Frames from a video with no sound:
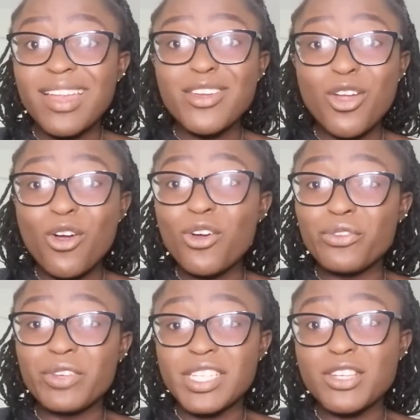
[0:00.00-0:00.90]
no
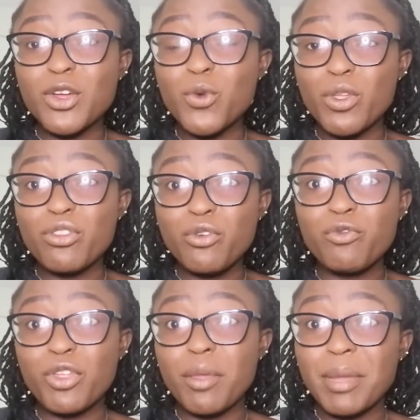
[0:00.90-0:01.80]
conversation with you
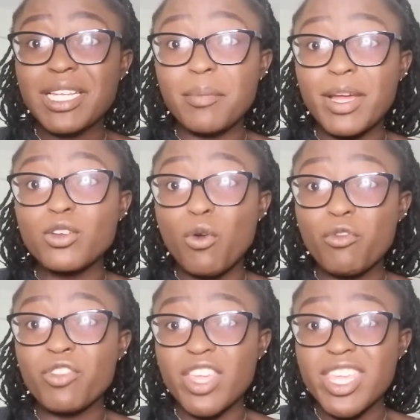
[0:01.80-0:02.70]
for the better part
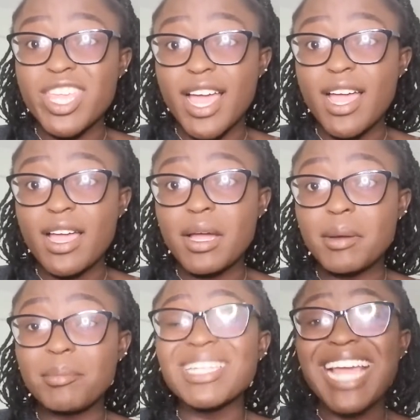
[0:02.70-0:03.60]
of the year,
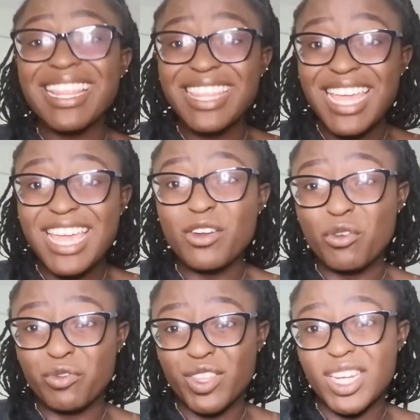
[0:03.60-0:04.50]
but at the end
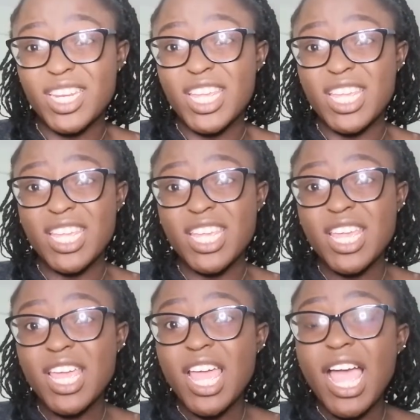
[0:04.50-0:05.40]
of the day,
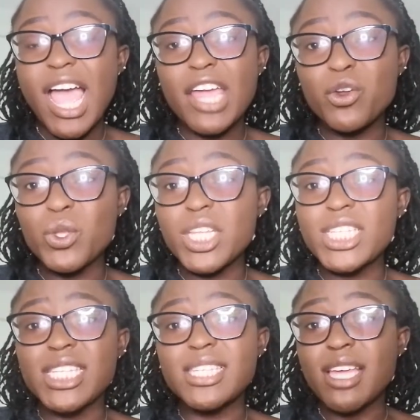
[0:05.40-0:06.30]
I know
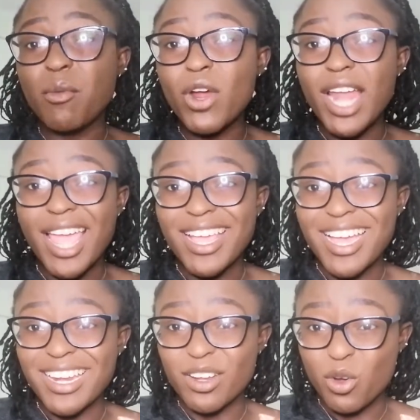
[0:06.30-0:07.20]
this is someone I
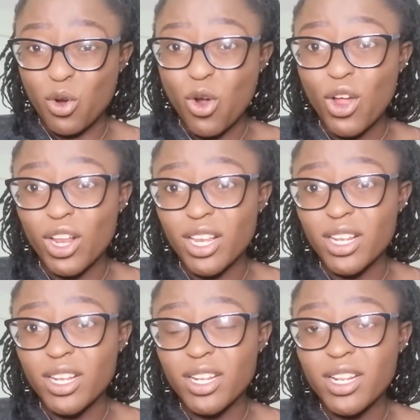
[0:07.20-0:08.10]
can
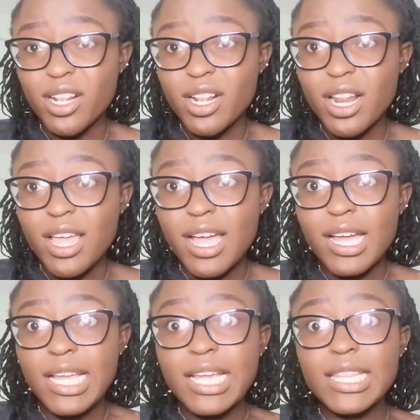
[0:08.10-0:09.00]
call
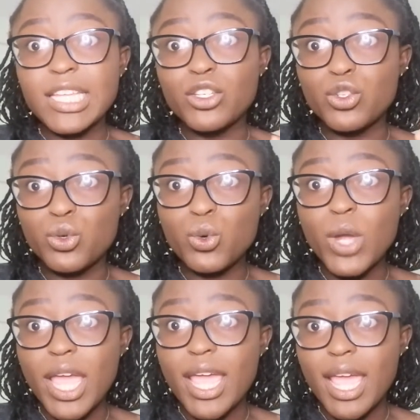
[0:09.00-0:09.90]
in the 2
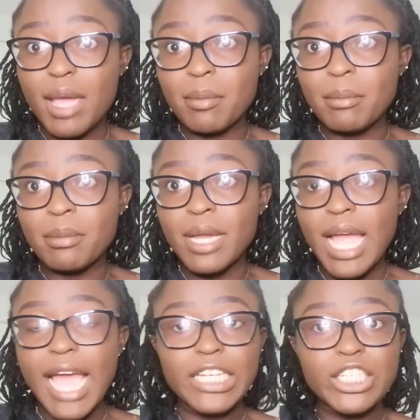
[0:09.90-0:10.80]
a.m.
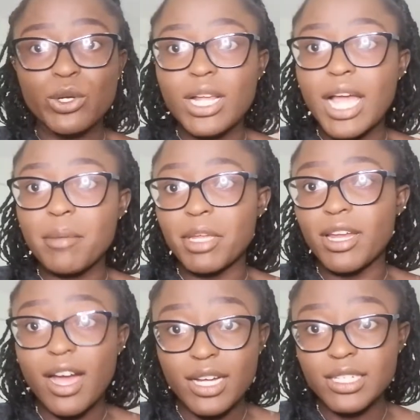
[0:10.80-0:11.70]
and she'll come in
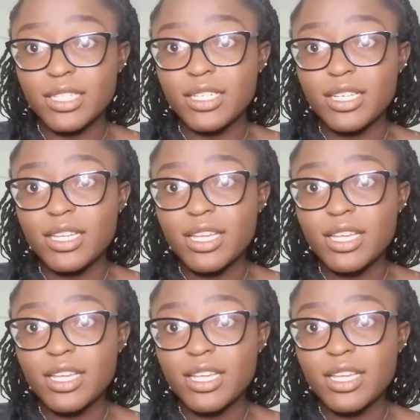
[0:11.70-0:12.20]
handy.